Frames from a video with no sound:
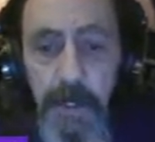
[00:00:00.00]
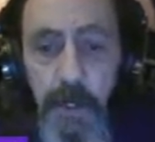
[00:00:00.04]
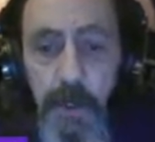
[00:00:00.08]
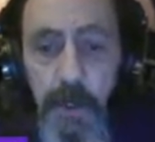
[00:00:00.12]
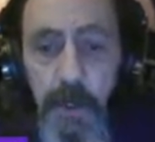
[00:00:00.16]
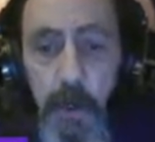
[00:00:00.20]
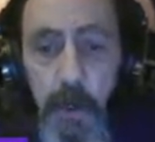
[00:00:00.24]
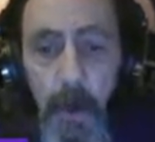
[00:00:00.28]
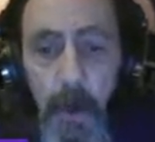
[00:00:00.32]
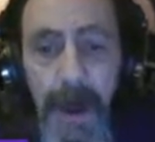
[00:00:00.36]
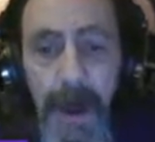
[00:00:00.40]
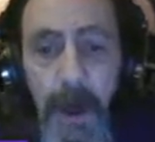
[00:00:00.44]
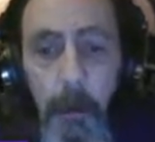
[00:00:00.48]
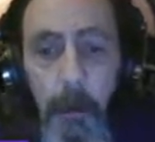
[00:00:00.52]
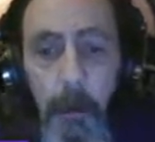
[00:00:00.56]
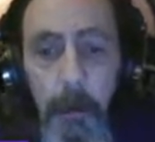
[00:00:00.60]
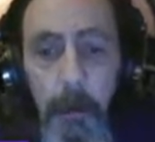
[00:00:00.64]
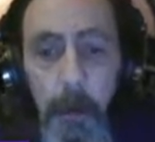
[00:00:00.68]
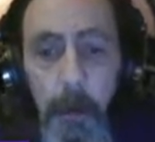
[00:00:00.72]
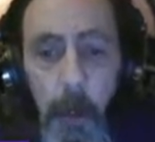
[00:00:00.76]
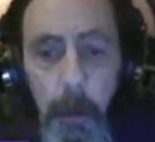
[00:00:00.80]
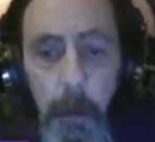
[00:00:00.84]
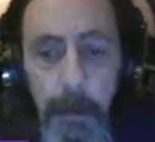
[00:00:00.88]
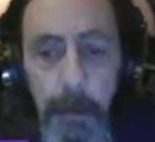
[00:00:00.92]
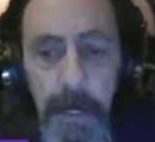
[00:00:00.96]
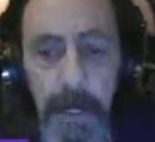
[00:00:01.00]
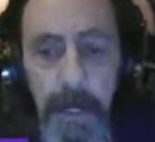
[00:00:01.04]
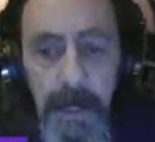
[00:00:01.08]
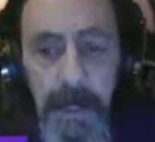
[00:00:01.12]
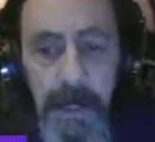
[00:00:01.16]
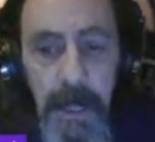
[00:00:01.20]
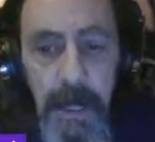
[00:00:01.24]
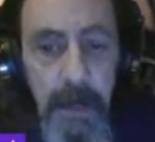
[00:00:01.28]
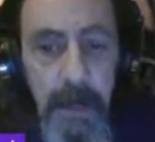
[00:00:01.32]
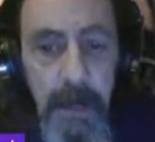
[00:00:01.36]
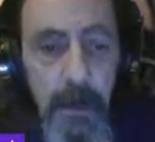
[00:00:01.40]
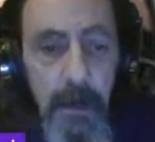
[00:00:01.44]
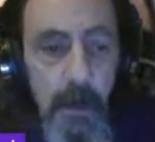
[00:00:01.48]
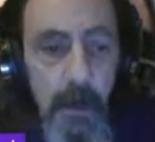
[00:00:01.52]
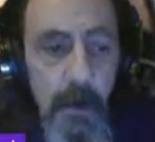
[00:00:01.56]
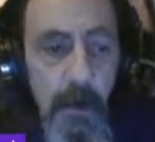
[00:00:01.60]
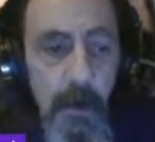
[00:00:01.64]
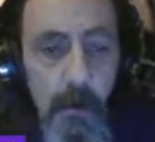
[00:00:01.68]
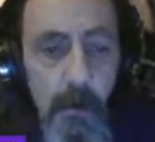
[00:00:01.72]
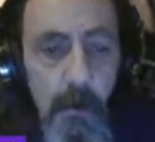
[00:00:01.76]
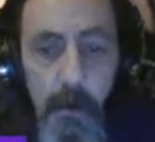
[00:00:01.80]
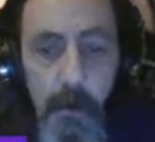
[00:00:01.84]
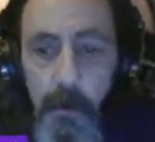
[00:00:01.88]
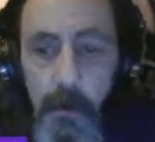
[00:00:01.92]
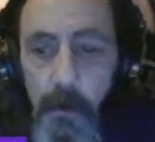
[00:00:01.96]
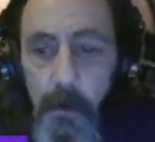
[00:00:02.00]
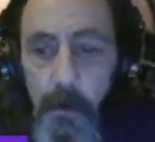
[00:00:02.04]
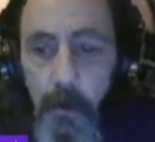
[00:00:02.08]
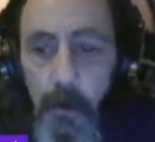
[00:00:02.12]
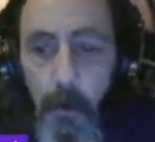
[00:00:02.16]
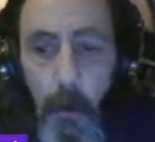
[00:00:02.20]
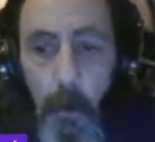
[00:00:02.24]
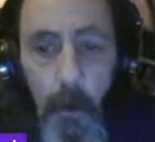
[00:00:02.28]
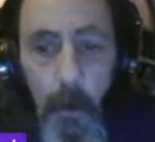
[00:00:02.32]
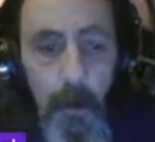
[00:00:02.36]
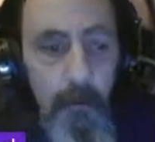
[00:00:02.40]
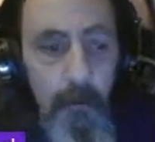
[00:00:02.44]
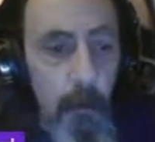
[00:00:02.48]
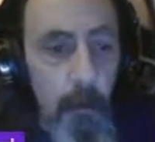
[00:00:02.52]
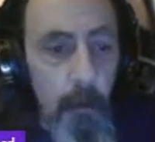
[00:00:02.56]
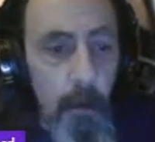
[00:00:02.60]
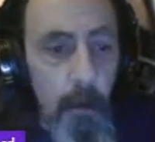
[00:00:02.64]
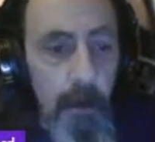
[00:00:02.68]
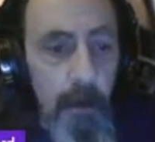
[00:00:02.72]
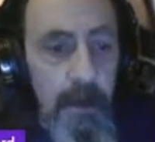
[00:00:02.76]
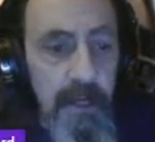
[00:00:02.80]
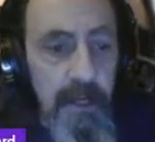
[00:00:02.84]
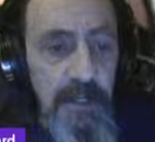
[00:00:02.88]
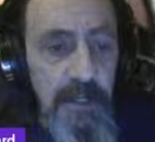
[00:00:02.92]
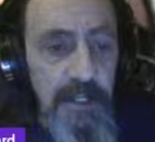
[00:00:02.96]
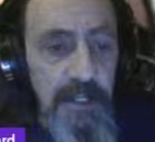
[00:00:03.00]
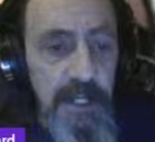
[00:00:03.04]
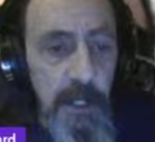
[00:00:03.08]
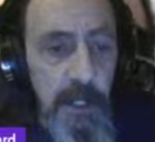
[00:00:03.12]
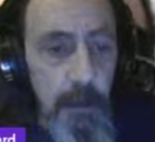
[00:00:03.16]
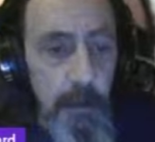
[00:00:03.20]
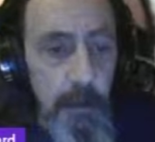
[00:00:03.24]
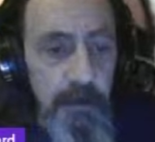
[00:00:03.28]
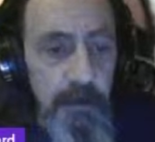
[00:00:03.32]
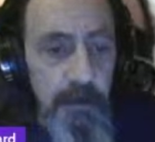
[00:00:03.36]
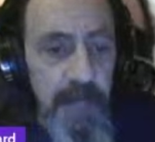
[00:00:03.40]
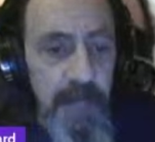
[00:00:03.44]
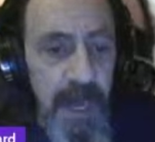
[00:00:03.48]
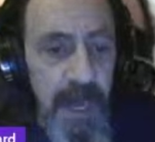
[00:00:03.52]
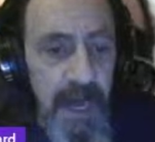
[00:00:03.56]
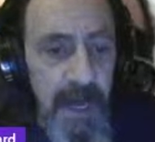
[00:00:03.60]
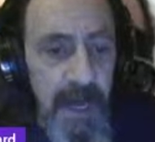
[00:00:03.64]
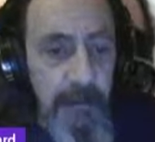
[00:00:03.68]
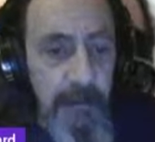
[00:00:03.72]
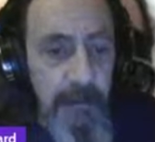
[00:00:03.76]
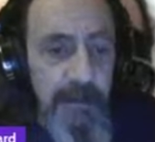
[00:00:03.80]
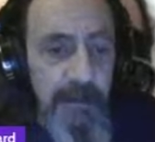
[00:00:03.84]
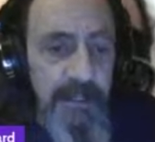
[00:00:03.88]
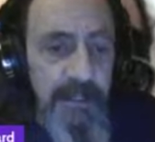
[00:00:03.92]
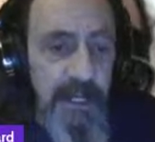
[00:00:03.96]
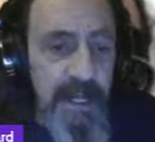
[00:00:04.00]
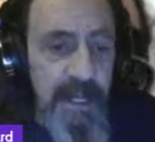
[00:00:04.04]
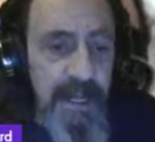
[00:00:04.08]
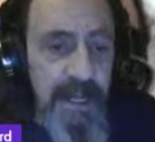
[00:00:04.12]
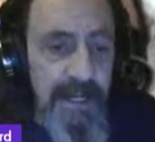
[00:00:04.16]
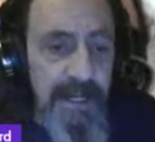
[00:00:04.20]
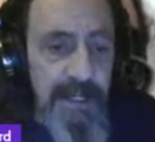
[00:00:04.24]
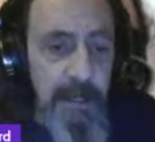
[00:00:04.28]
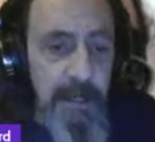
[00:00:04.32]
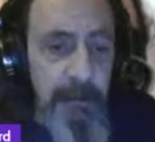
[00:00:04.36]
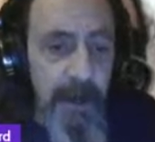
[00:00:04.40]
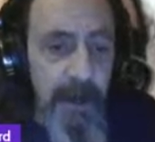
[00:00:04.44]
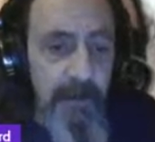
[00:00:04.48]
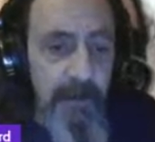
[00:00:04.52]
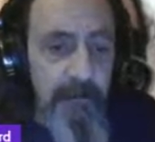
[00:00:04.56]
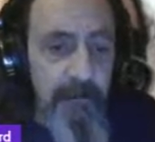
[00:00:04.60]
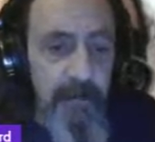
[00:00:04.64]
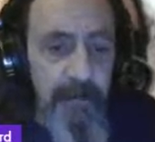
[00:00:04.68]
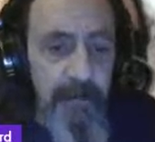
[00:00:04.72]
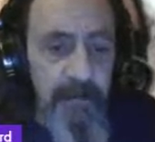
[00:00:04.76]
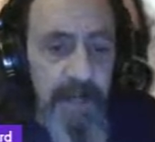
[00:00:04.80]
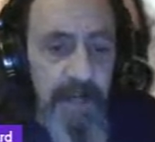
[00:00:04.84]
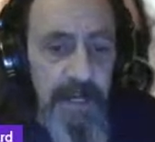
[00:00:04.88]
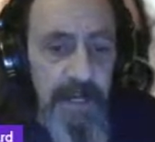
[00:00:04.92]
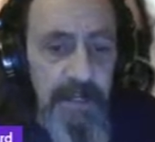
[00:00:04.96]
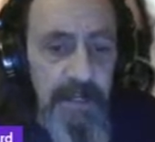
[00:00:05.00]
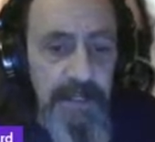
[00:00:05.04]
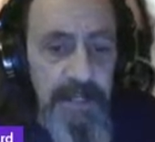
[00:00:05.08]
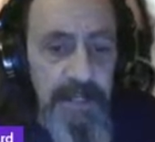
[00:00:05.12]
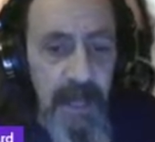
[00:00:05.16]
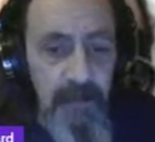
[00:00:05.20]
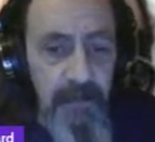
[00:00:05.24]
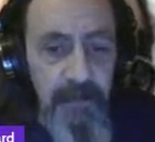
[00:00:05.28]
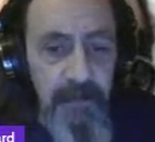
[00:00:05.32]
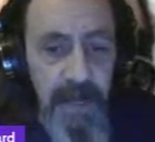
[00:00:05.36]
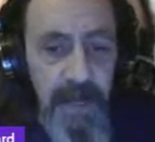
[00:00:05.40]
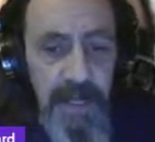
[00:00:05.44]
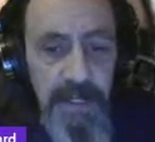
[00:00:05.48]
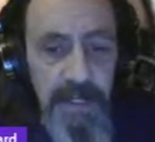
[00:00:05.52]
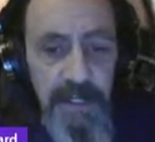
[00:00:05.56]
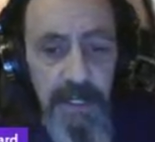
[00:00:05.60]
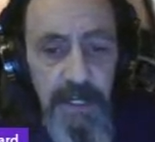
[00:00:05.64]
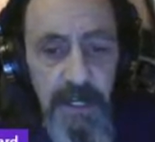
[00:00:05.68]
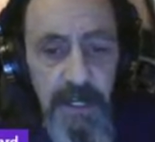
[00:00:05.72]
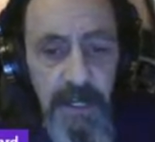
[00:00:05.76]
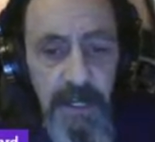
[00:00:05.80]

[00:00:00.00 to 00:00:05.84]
to dwell permanently or for a considerable time is attested by 1570s.